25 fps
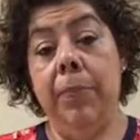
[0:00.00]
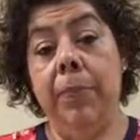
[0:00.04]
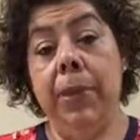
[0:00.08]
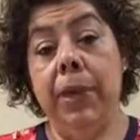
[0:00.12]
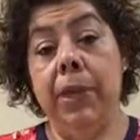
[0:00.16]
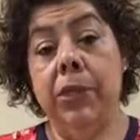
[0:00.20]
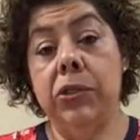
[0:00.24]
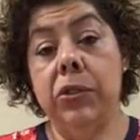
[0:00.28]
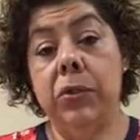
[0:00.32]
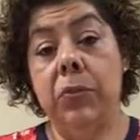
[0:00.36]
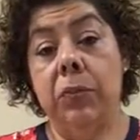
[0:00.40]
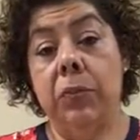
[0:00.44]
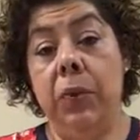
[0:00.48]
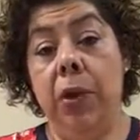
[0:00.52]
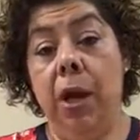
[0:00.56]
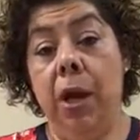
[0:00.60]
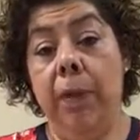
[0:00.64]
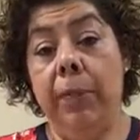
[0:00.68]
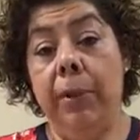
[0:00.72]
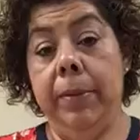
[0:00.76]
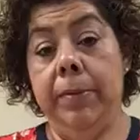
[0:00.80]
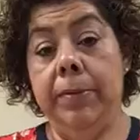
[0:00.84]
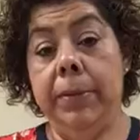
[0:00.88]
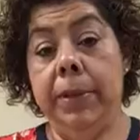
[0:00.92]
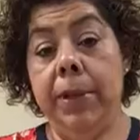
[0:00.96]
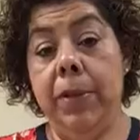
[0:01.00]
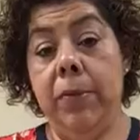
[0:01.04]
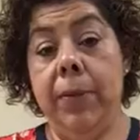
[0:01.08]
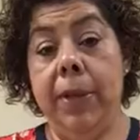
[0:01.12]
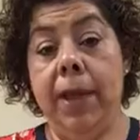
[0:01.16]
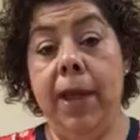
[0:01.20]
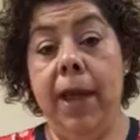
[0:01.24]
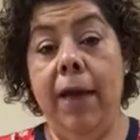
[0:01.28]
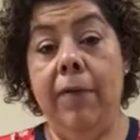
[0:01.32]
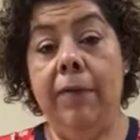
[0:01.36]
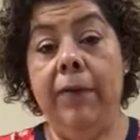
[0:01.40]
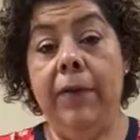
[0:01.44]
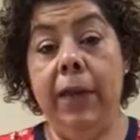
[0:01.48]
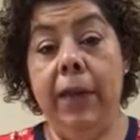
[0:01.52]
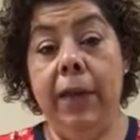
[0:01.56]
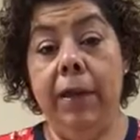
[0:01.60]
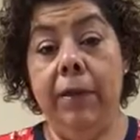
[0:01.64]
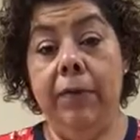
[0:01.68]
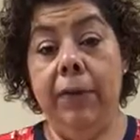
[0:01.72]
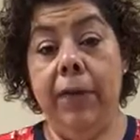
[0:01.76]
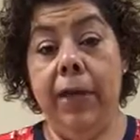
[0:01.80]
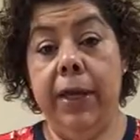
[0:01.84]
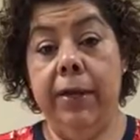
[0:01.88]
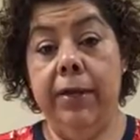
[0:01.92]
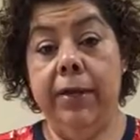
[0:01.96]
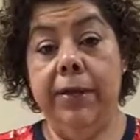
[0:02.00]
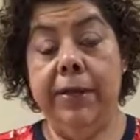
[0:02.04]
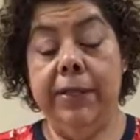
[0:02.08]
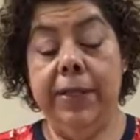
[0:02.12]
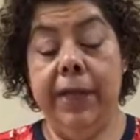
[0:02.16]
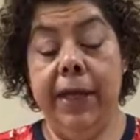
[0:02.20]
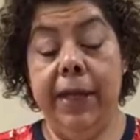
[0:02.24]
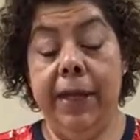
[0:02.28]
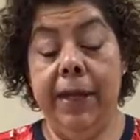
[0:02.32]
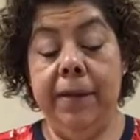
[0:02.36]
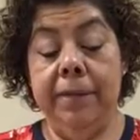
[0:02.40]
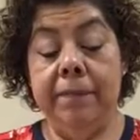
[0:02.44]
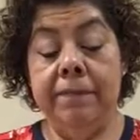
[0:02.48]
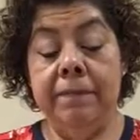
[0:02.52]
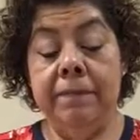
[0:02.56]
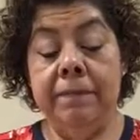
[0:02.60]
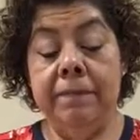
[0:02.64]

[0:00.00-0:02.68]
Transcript: patient problems that we have in healthcare today.